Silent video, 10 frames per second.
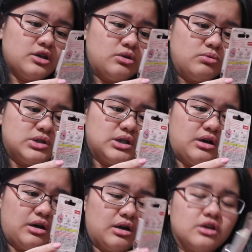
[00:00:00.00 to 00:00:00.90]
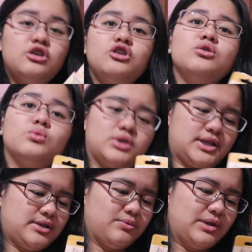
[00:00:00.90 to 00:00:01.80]
Cute.
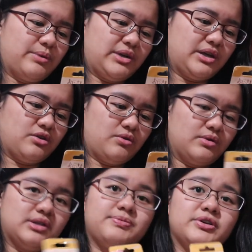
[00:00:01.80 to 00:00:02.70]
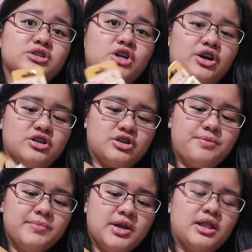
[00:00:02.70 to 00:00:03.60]
Cute. Really, really cute. It's for a
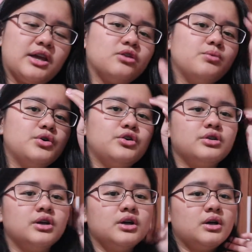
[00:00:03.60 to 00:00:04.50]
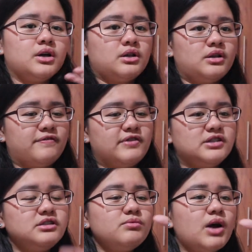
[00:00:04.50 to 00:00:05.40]
charger. Like you would, if
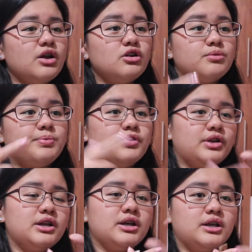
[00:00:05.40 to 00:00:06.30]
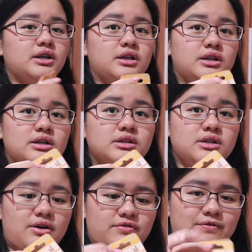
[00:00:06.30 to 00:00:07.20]
this is the wire, you put it in and then
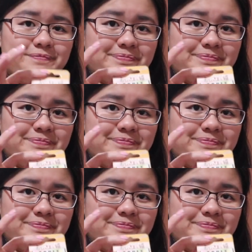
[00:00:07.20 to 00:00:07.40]
stuff.